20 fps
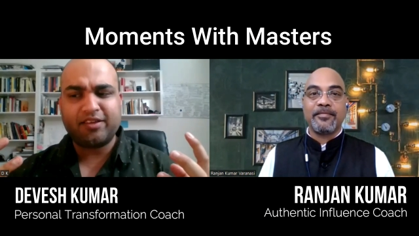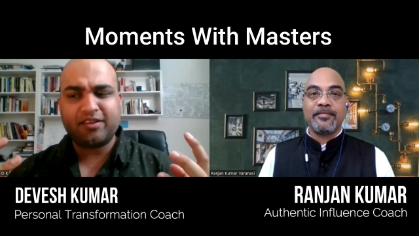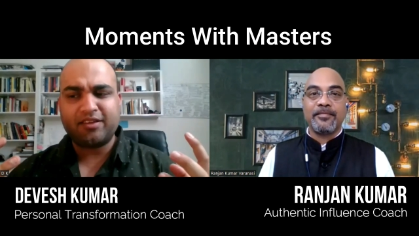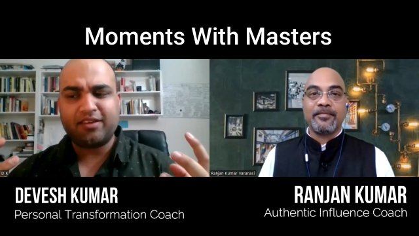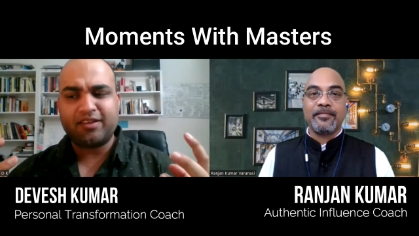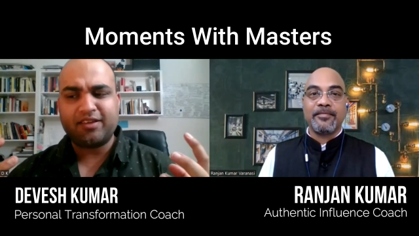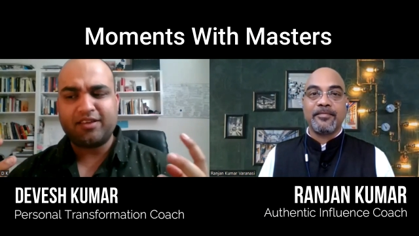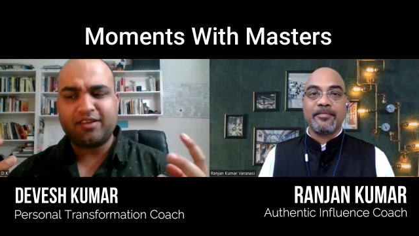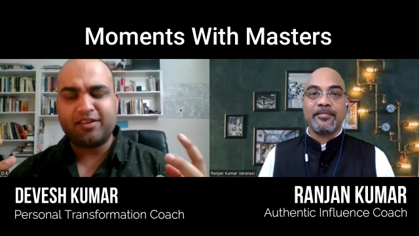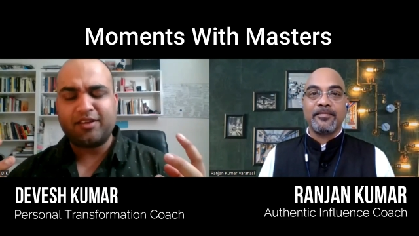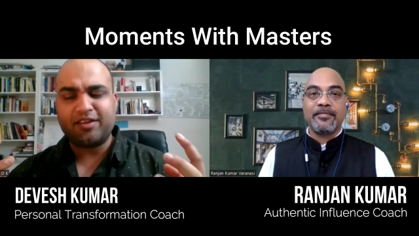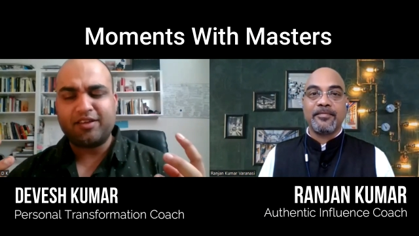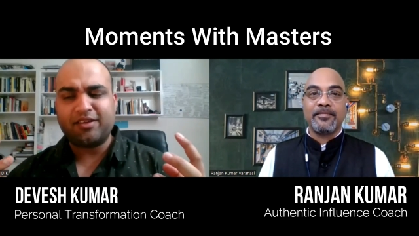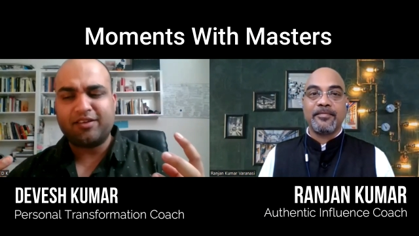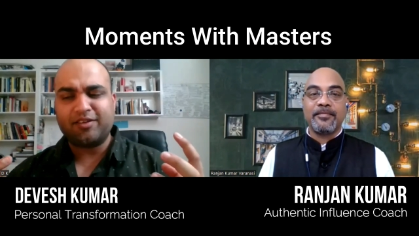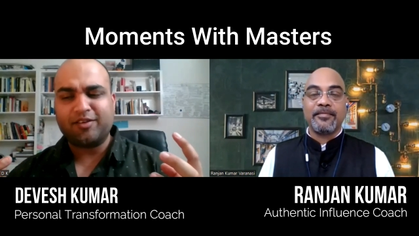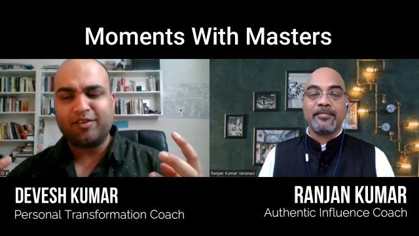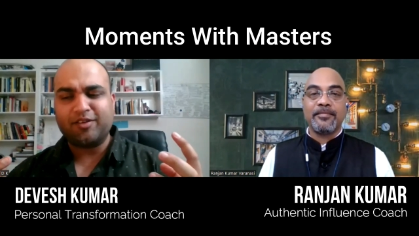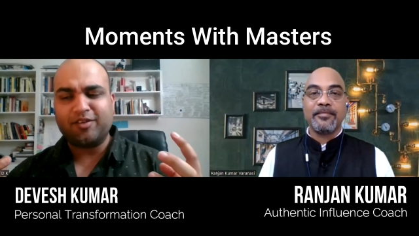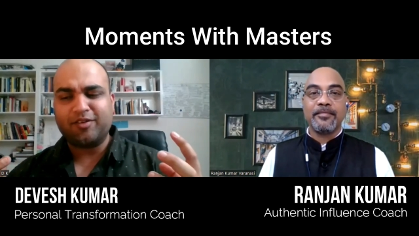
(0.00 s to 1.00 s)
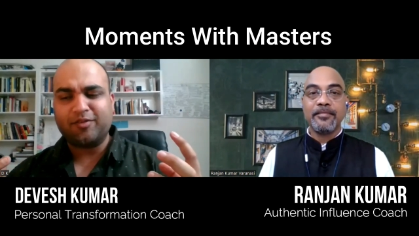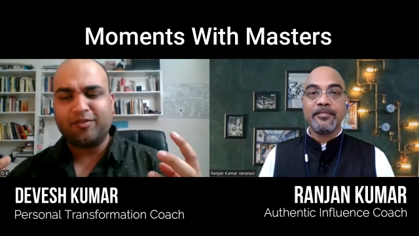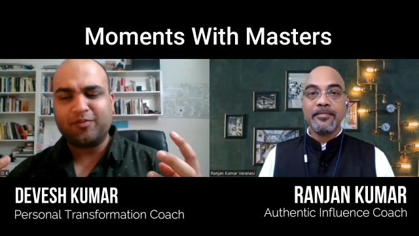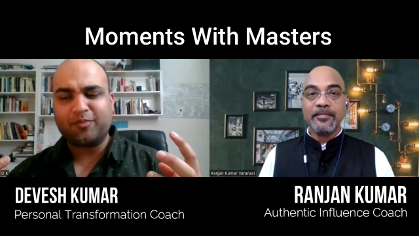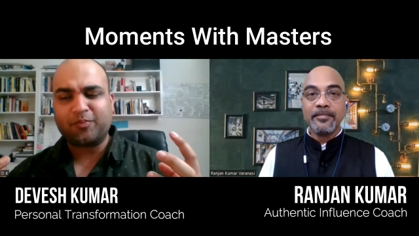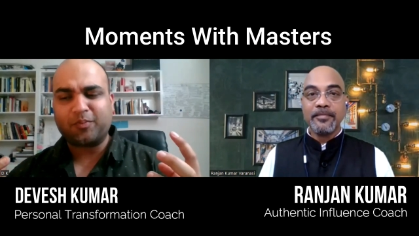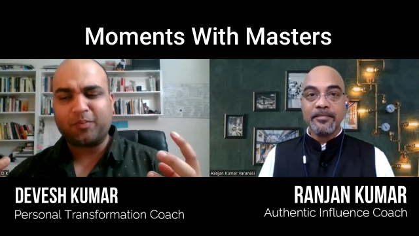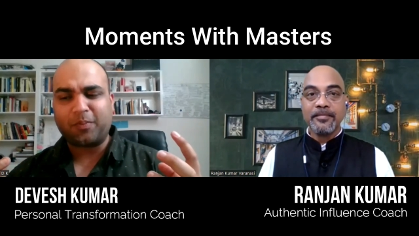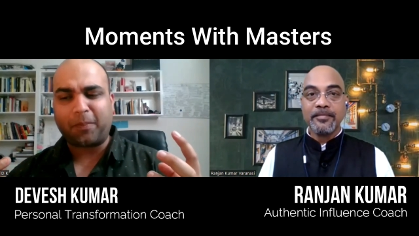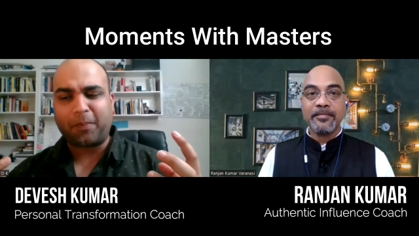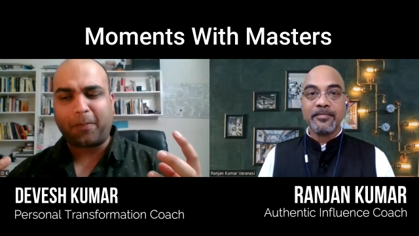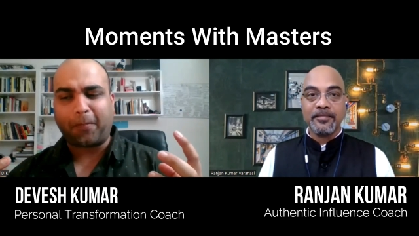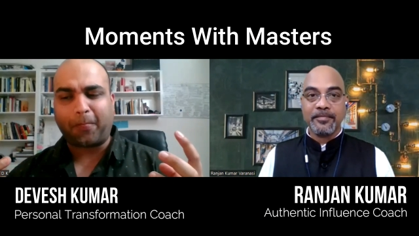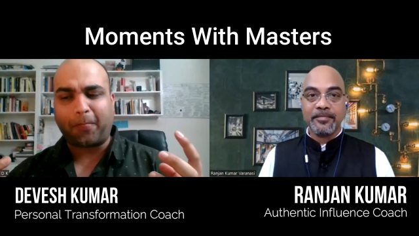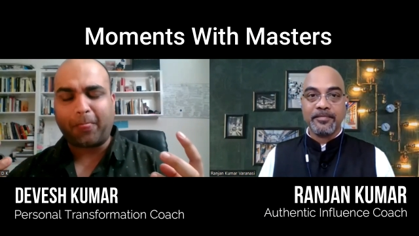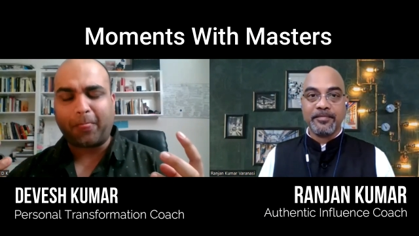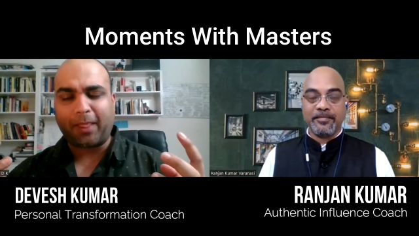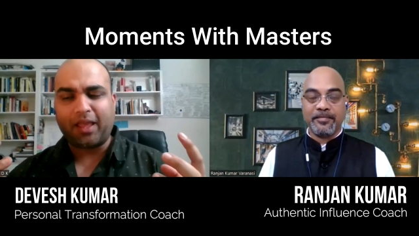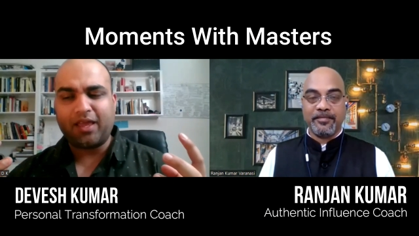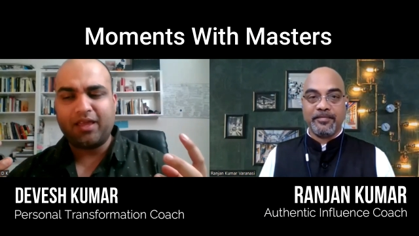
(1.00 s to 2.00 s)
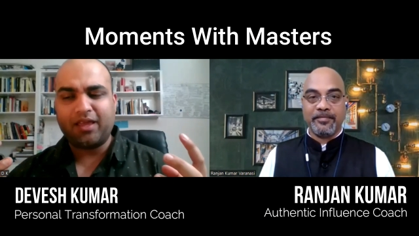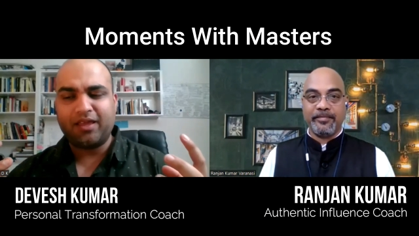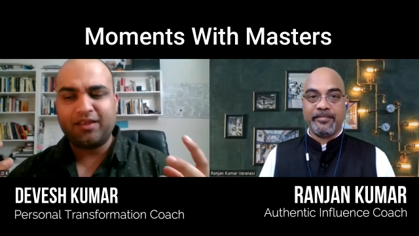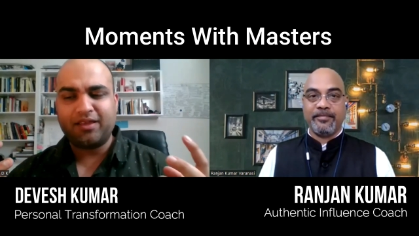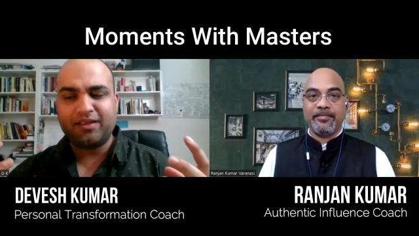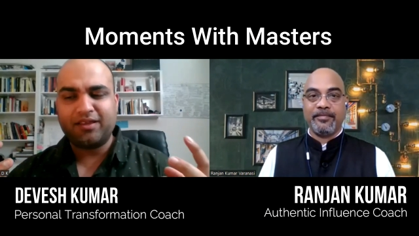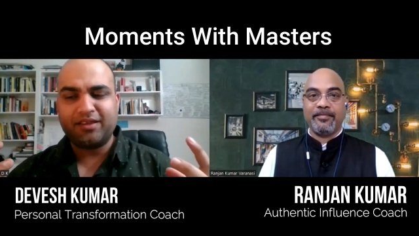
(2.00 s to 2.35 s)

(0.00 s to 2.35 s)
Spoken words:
Nothing is said.